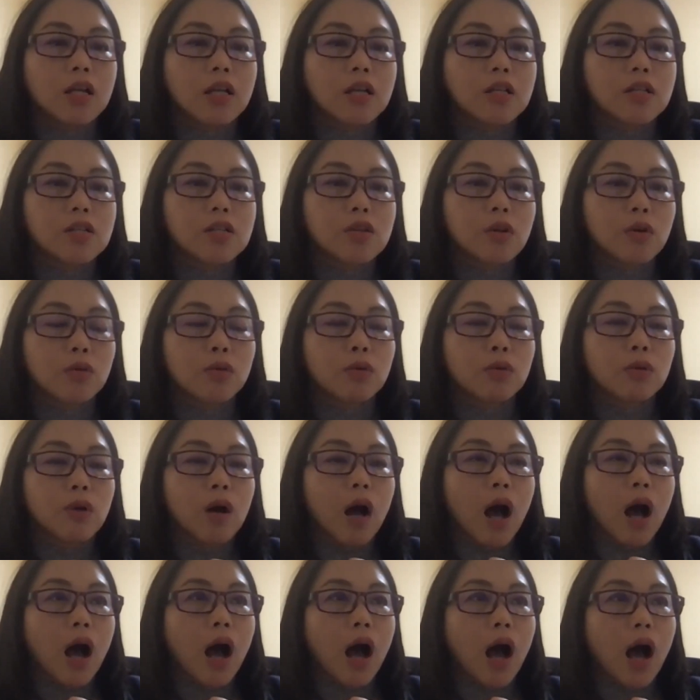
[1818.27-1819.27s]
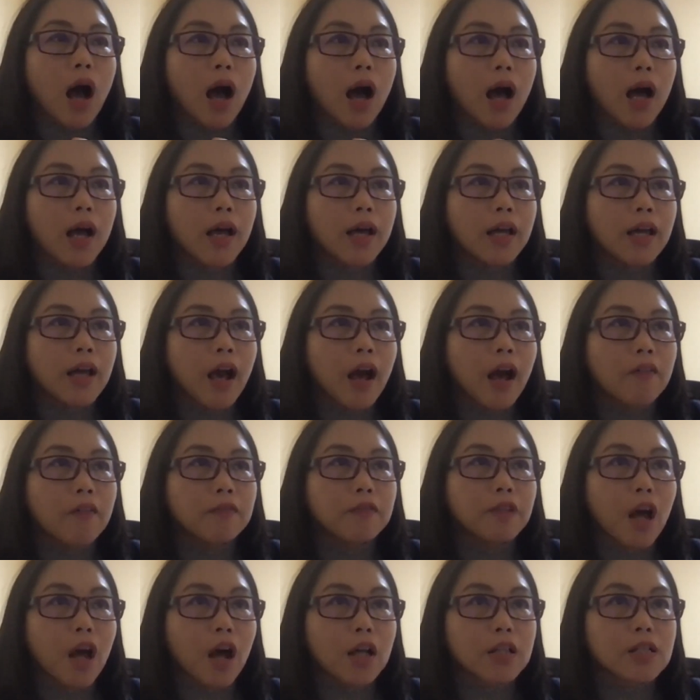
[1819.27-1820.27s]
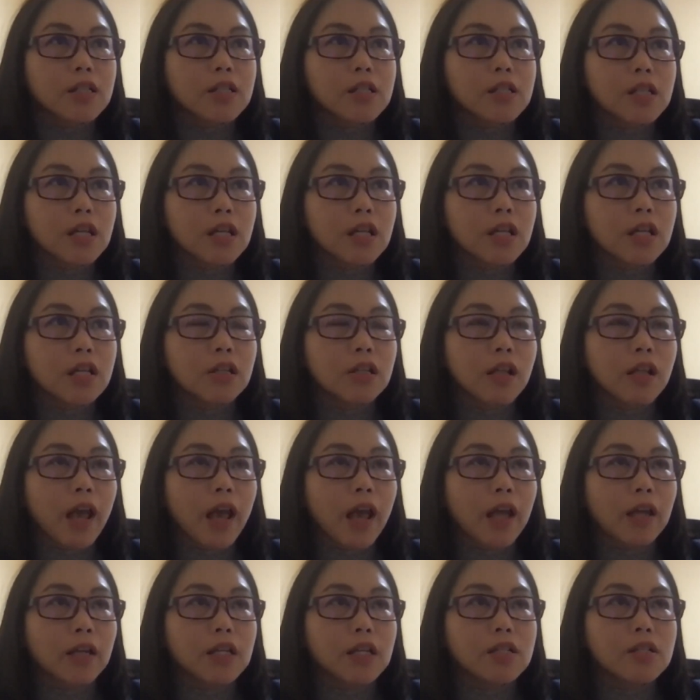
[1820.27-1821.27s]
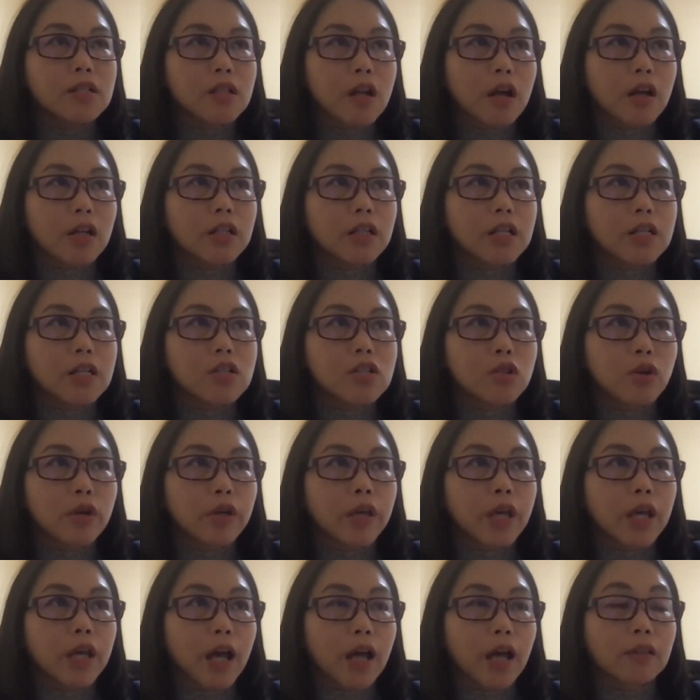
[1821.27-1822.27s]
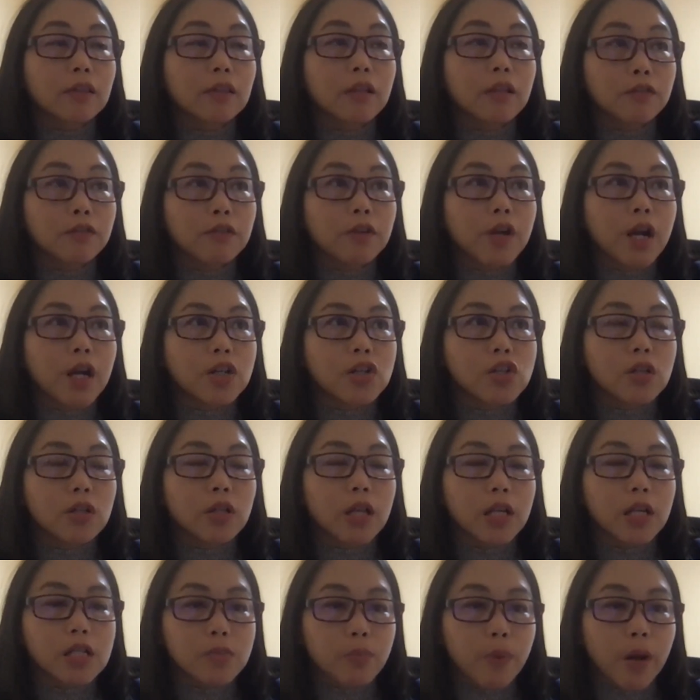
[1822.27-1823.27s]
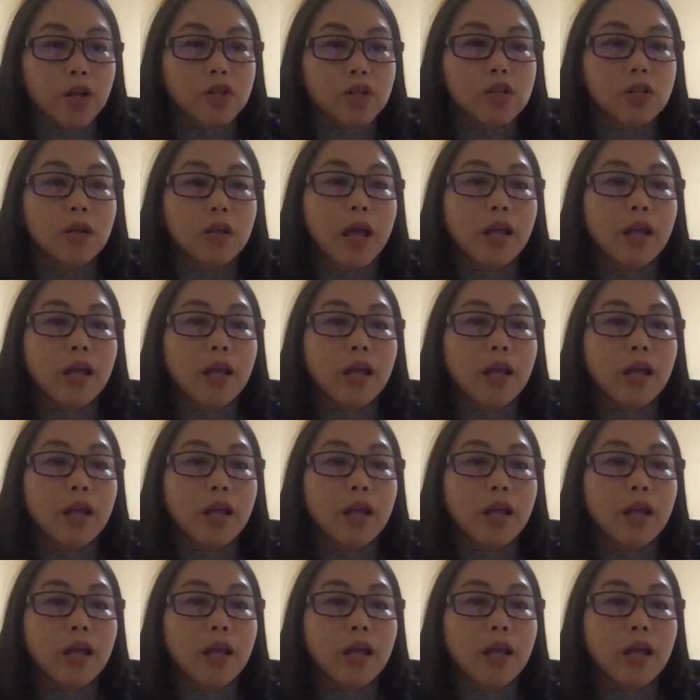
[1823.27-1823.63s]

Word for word: So I have not seen any studies looking at differential expression,